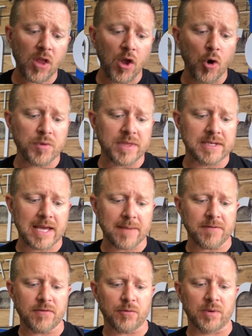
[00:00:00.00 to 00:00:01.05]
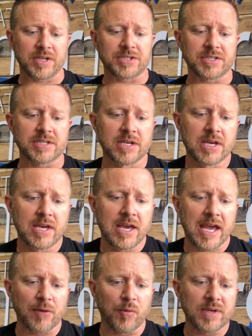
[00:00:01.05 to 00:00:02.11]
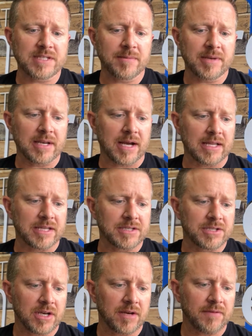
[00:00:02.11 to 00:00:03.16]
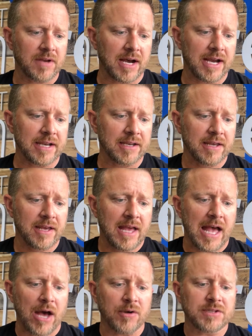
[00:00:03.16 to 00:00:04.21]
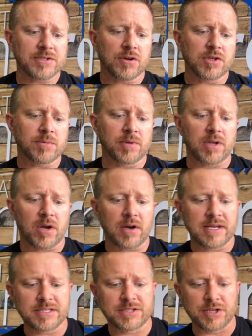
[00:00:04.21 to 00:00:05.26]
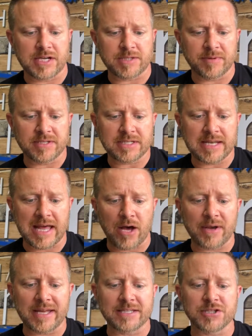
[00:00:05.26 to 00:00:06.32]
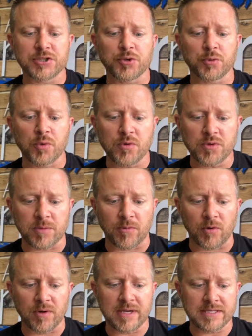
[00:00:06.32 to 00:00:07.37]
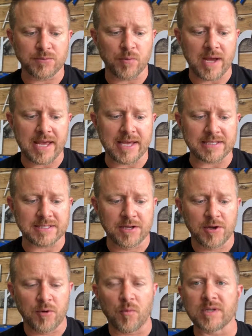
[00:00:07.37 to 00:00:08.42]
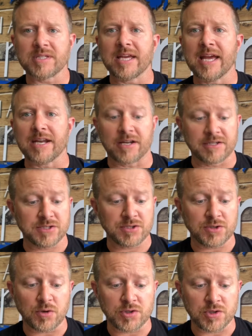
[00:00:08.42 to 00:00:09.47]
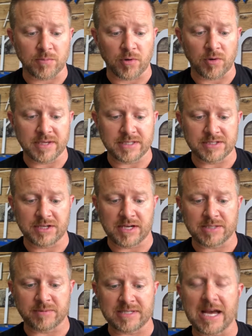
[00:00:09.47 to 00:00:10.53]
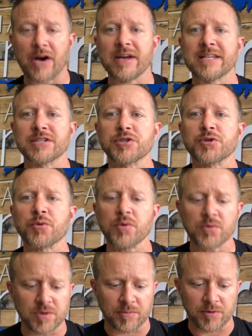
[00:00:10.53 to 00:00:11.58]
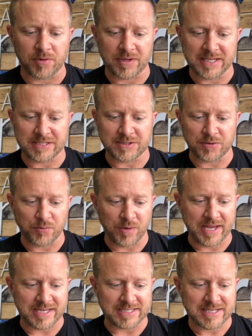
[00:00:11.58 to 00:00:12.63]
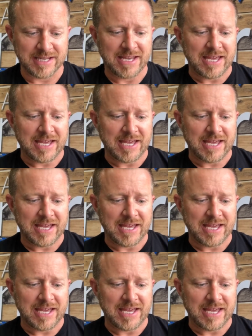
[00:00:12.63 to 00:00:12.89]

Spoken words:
"Oh, the depth of the riches and wisdom and knowledge of God, how unsearchable are His judgments and how inscrutable His ways." Once again, unsearchable His judgments, how inscrutable His ways.